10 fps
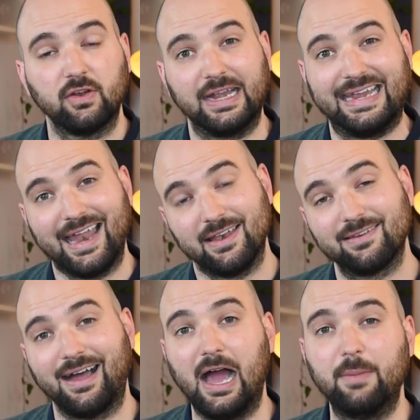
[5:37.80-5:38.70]
again,
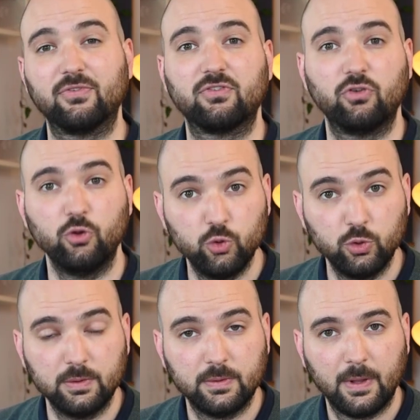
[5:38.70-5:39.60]
times
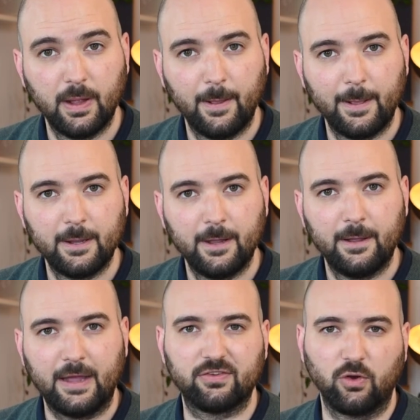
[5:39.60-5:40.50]
2,
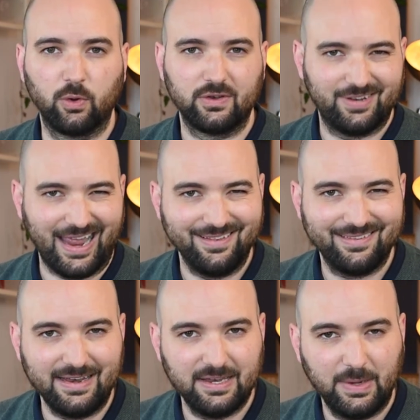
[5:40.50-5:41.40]
so 10
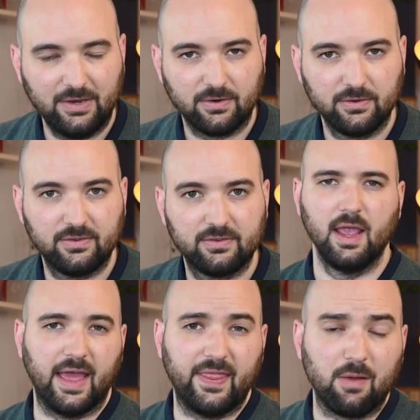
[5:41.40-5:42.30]
centimeters,
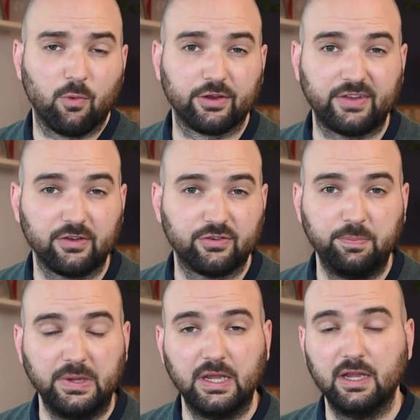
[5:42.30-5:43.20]
and that works out
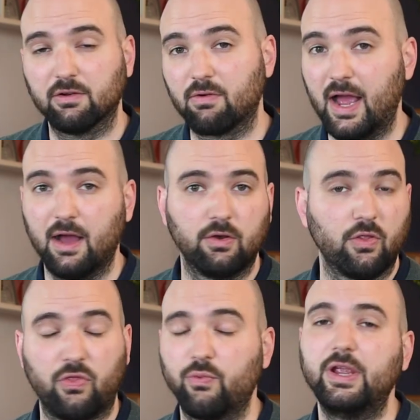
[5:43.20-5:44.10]
to be
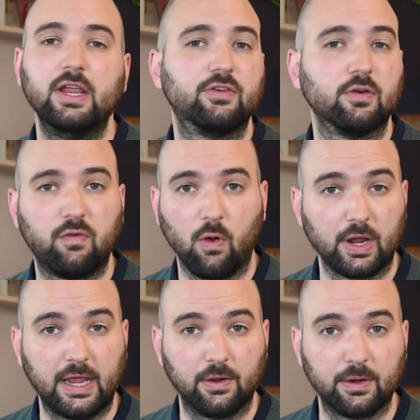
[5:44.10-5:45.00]
around 3 to
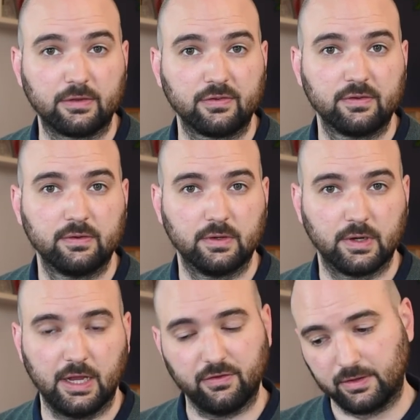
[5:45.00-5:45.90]
4 kilohertz,
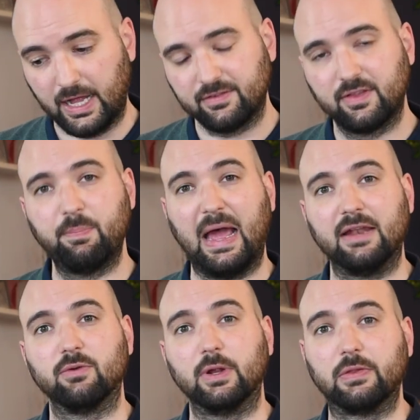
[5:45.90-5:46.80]
okay? So that's the
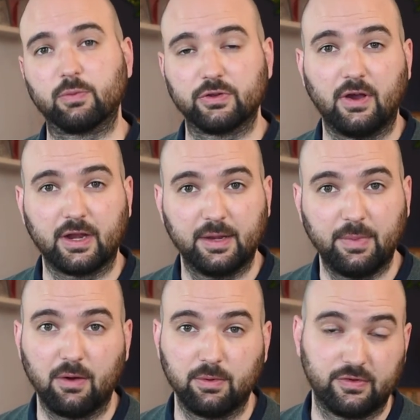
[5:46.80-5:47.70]
bandwidth we're talking
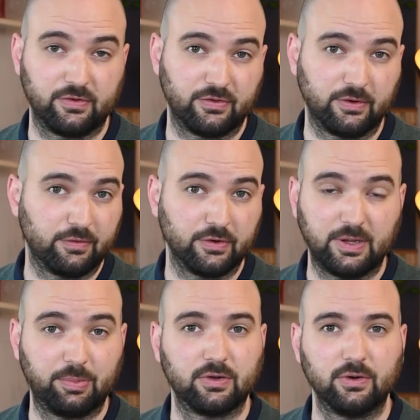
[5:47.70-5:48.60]
about with just sort of your
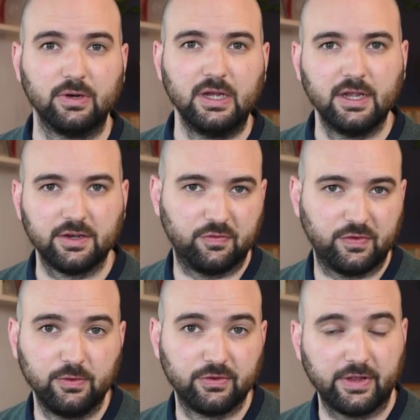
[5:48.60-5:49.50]
typical
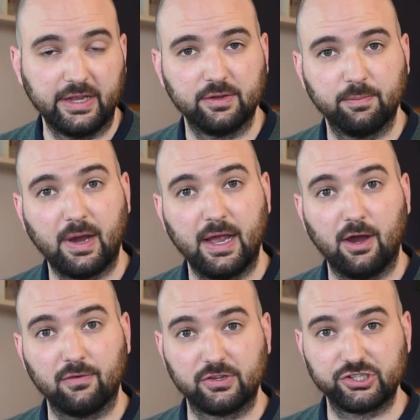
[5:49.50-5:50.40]
diffuser that you can buy
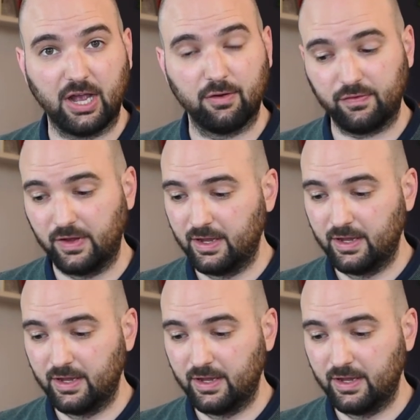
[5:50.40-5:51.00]
off the shelf,